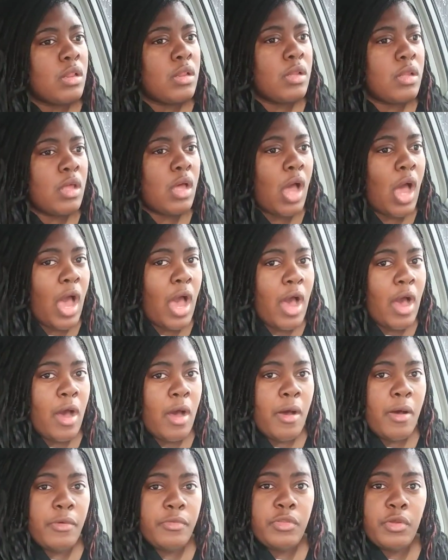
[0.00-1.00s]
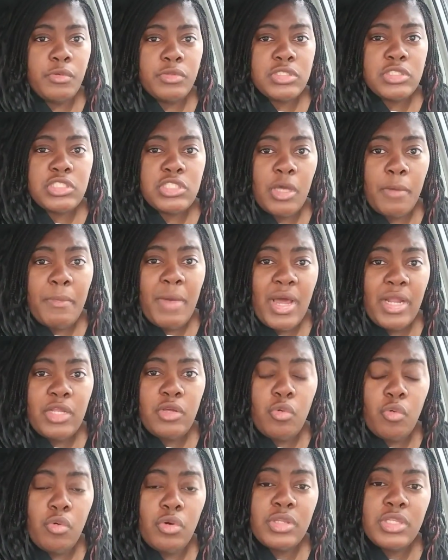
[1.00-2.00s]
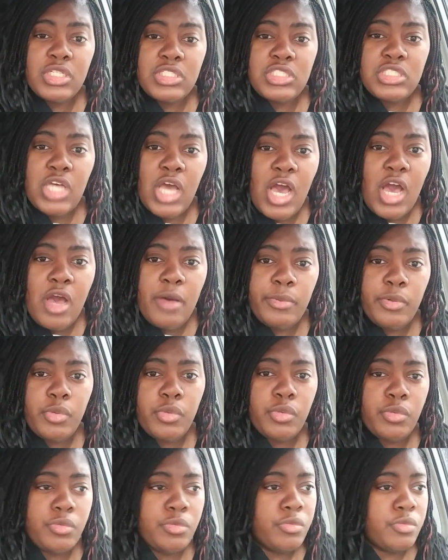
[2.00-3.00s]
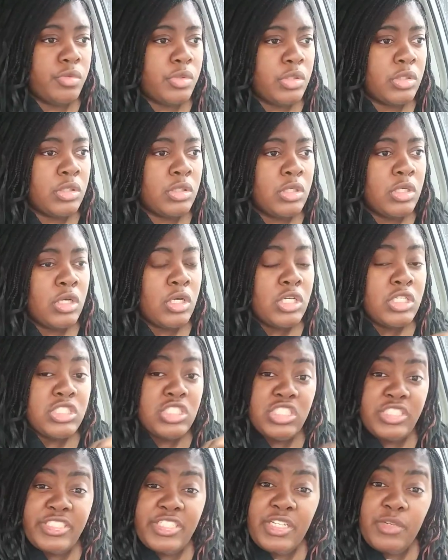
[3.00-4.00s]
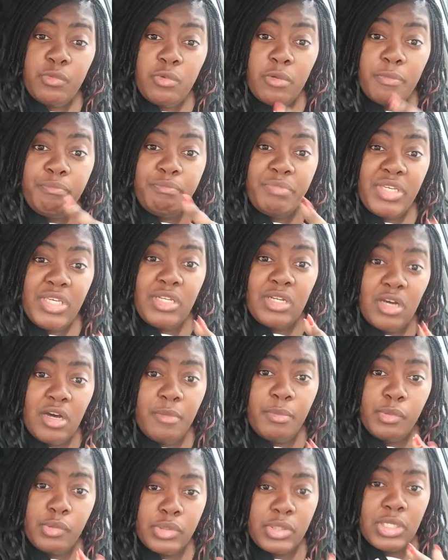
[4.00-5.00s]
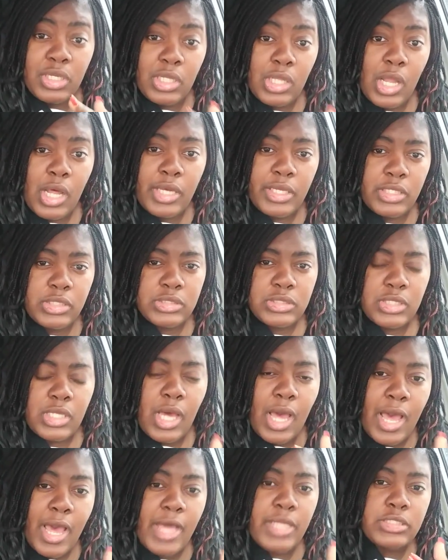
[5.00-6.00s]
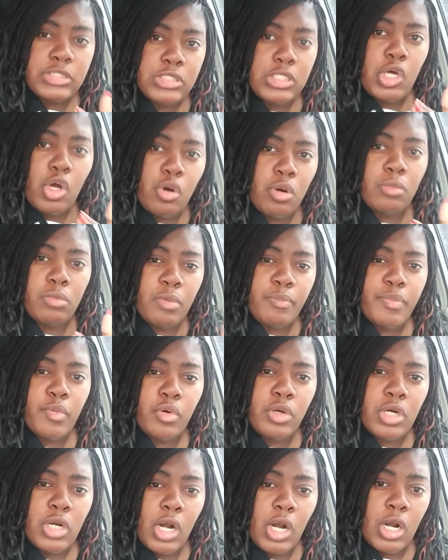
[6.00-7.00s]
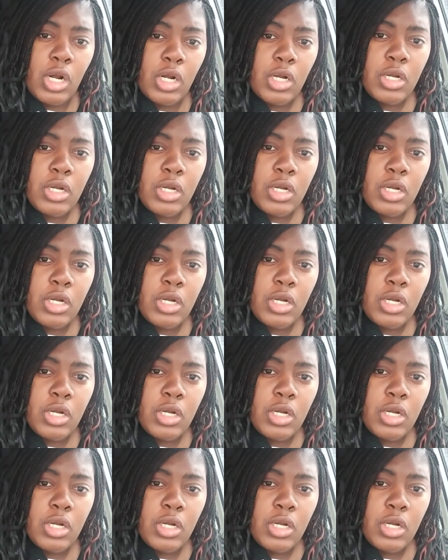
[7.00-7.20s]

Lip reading: there was somebody on the job who she would beat up on the clients. I had to go and report her.